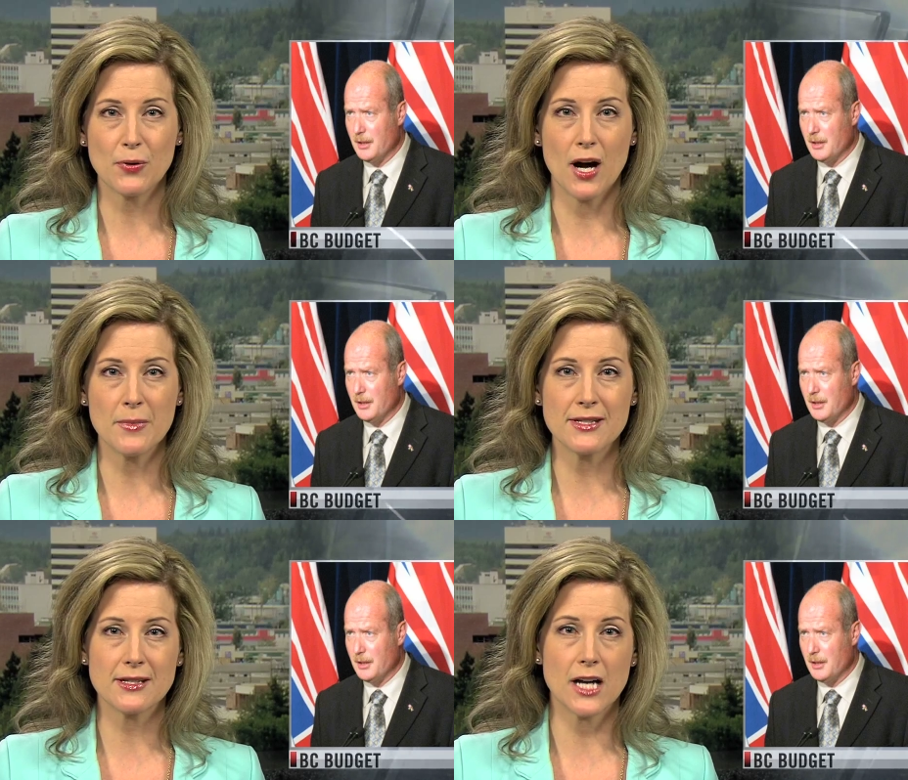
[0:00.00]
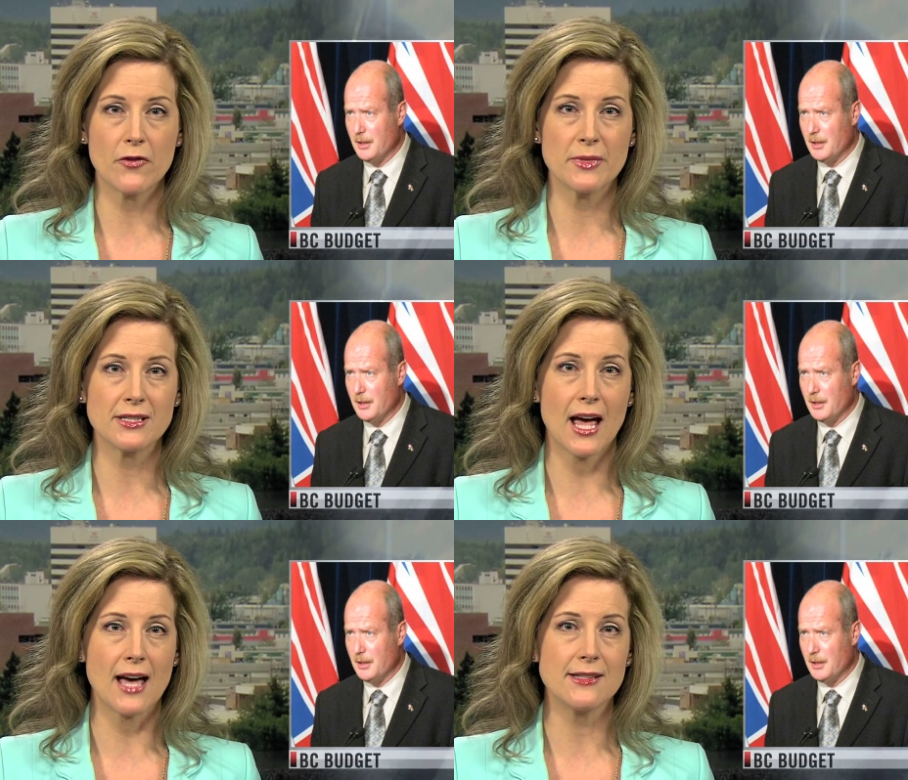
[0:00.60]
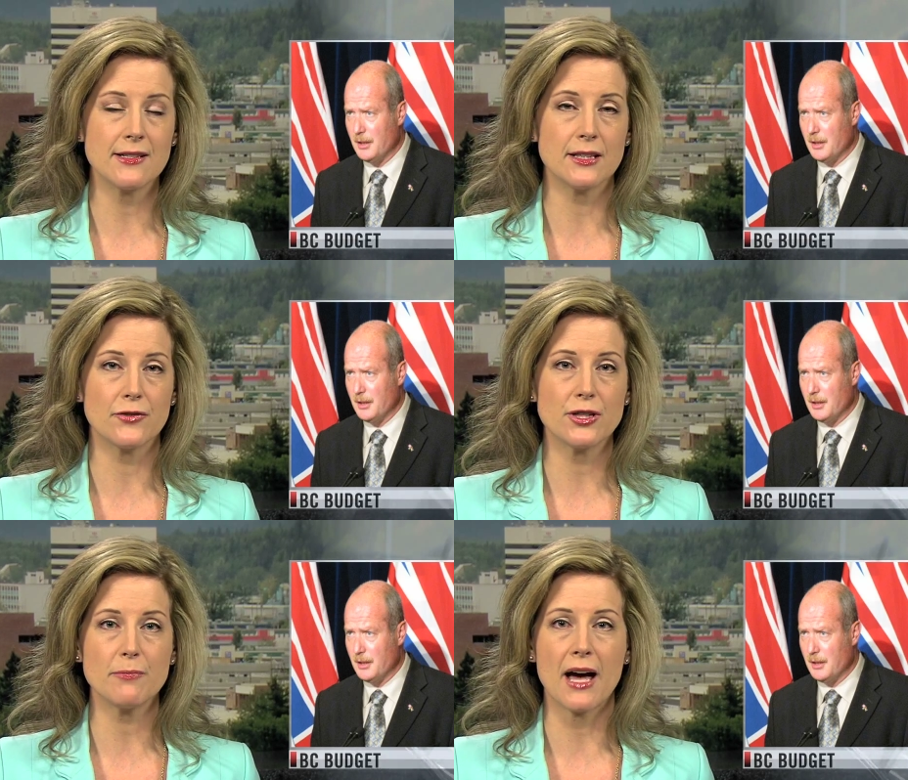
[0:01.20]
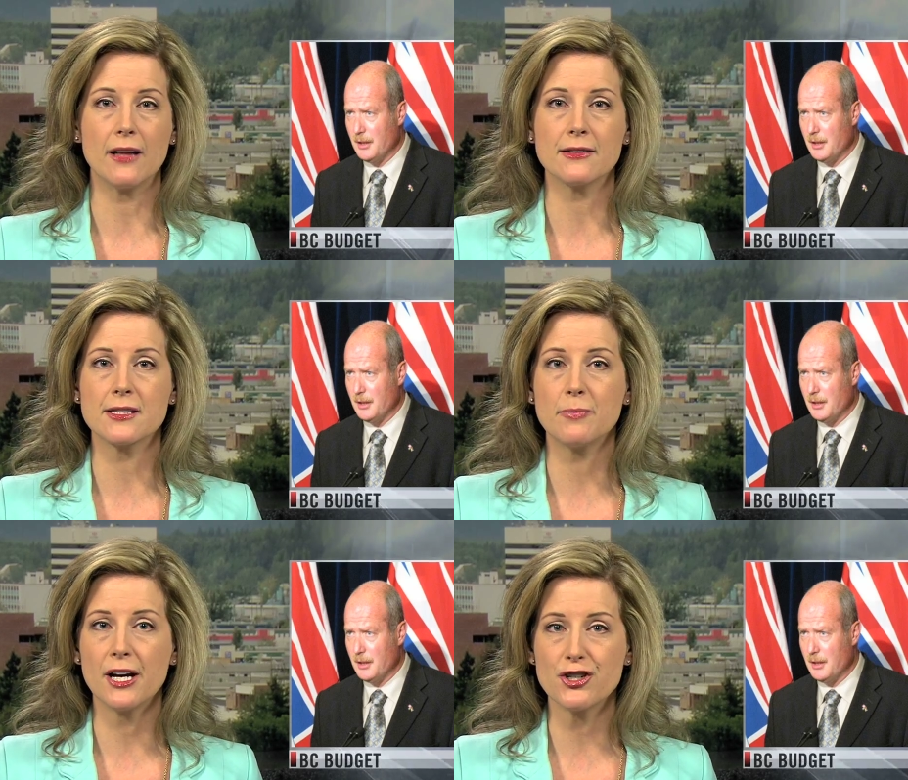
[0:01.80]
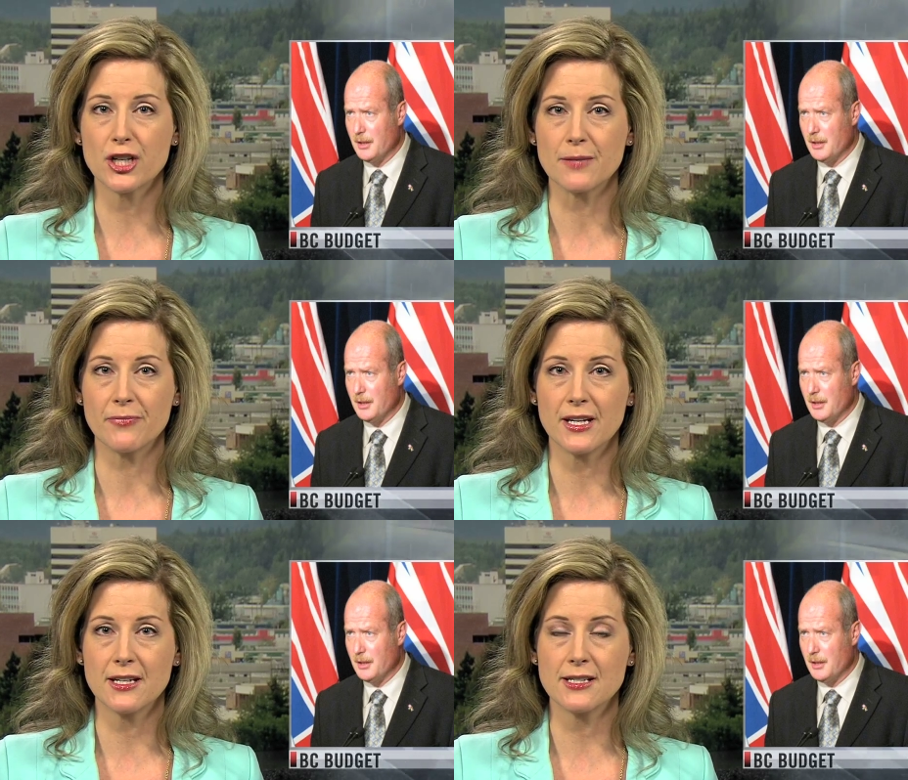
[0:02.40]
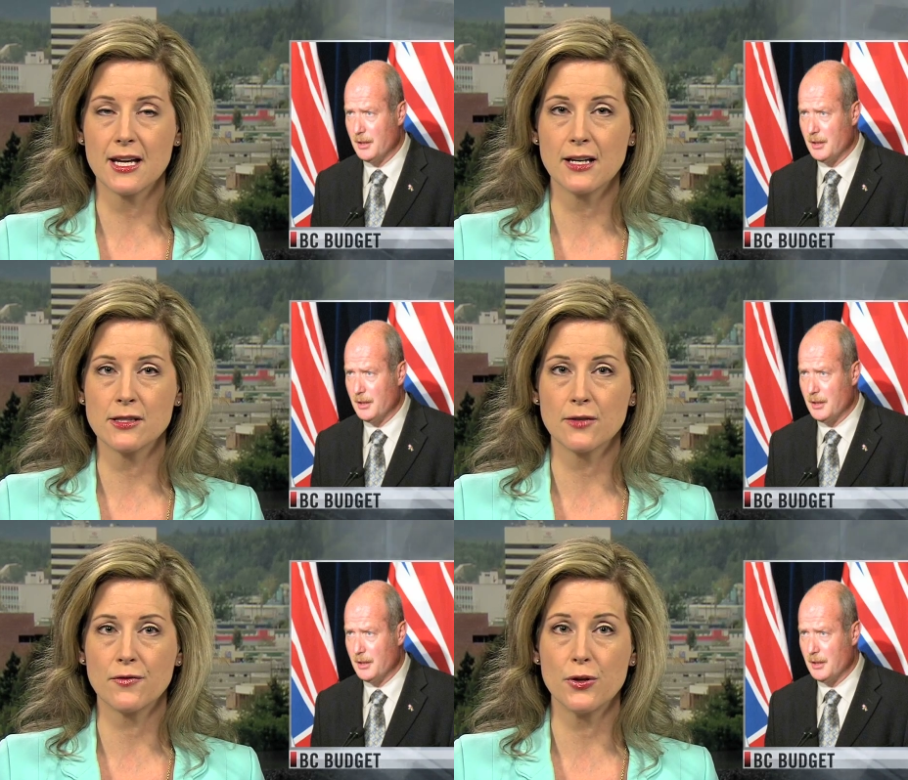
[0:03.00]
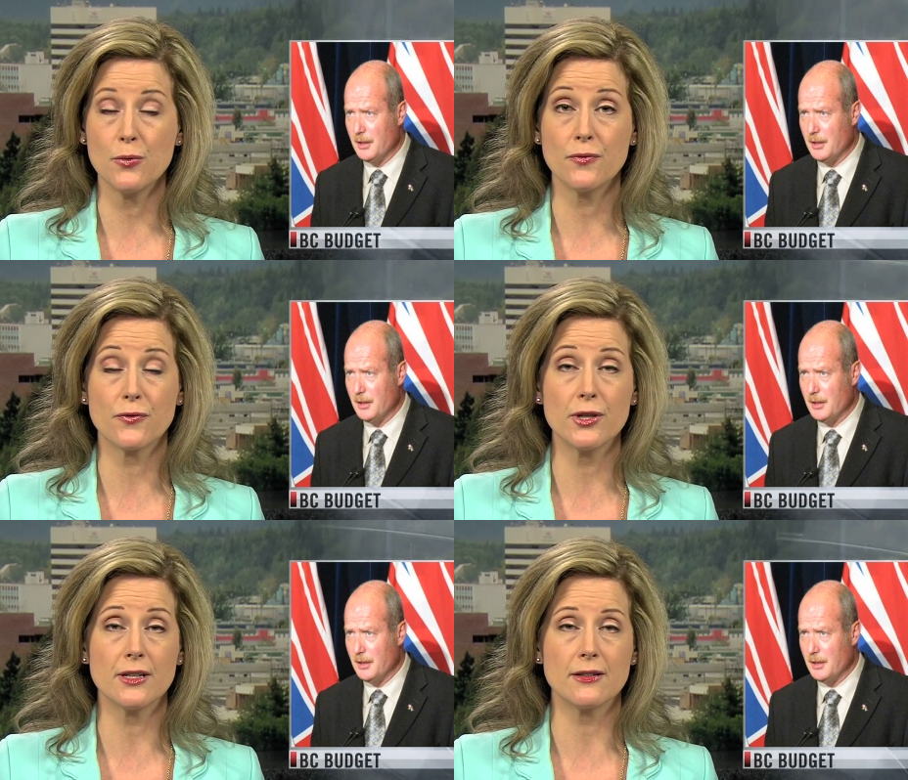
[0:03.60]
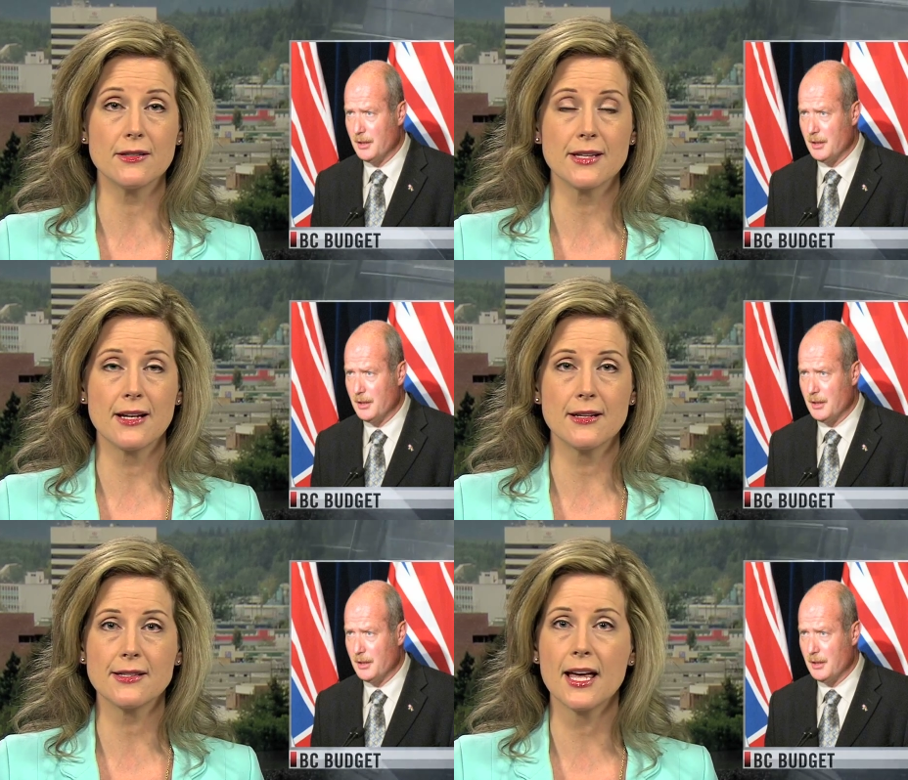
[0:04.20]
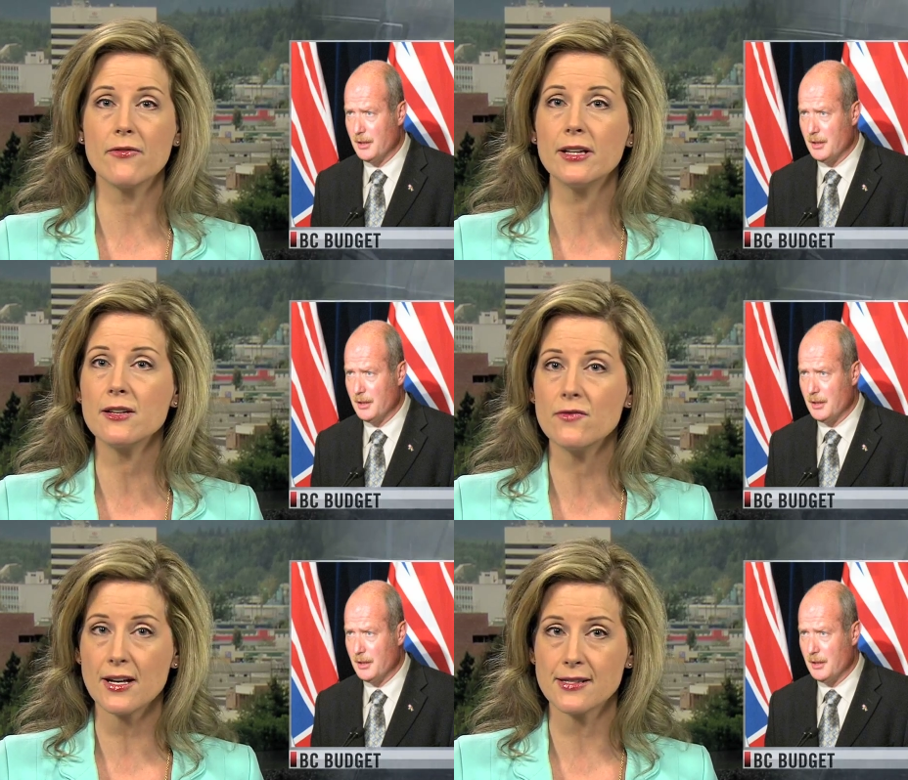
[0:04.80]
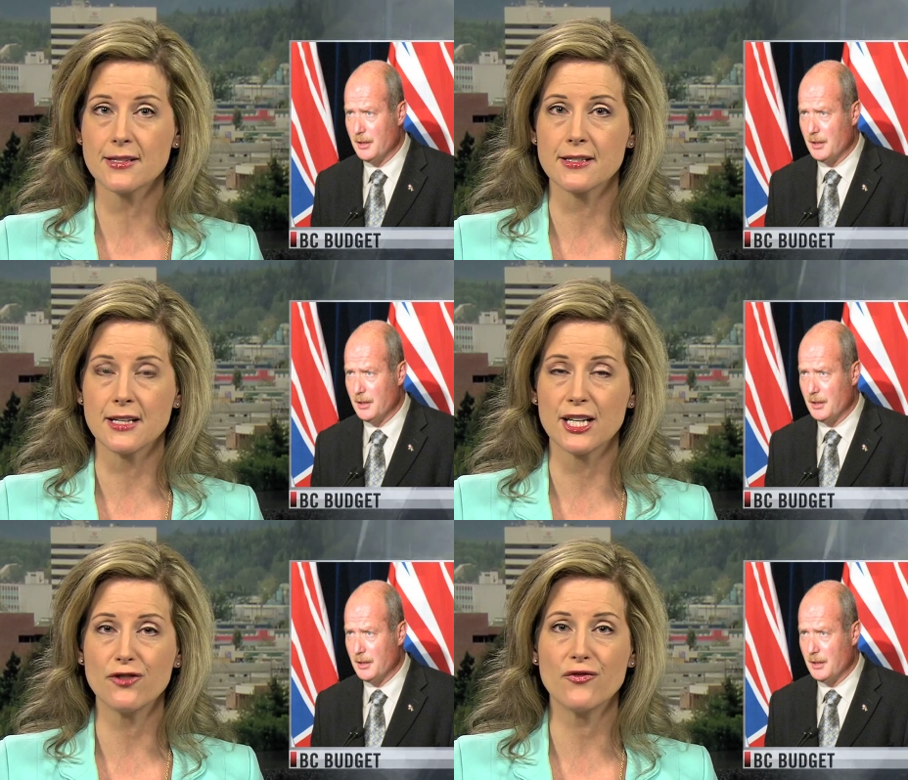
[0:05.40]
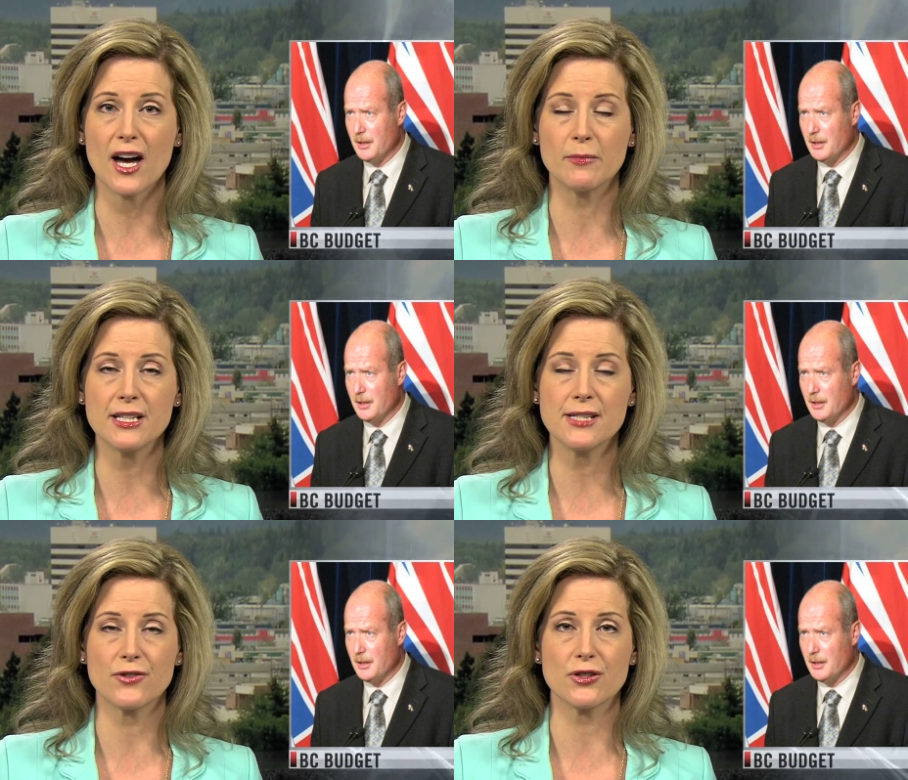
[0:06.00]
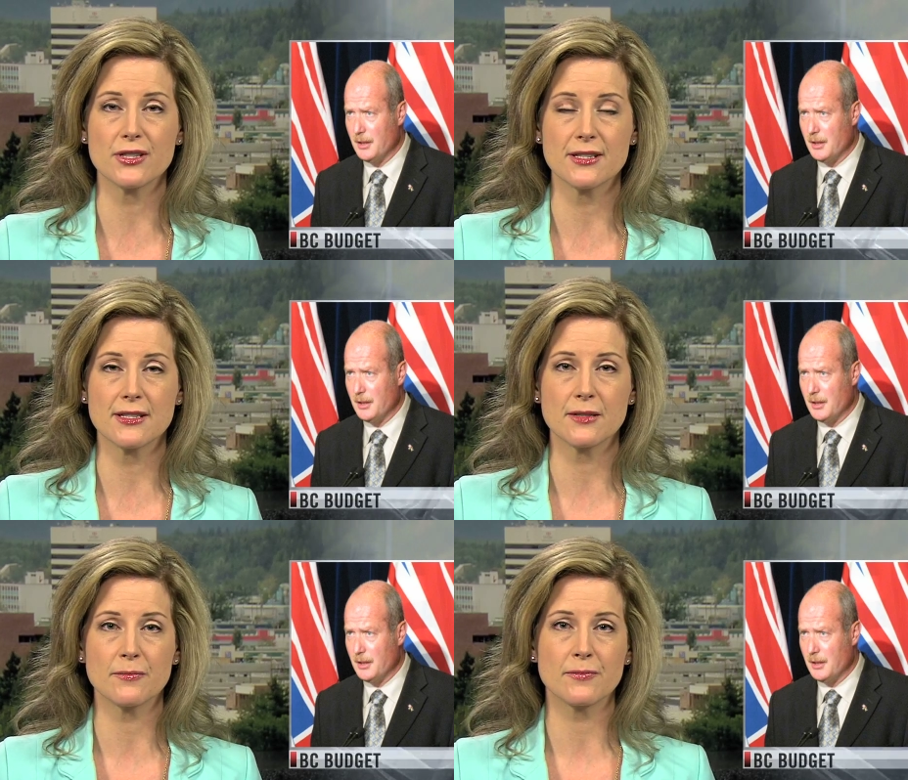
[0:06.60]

Speaker 1: Promise the government has delivered a balanced budget. It contains few frills and is heavily invested in Families First.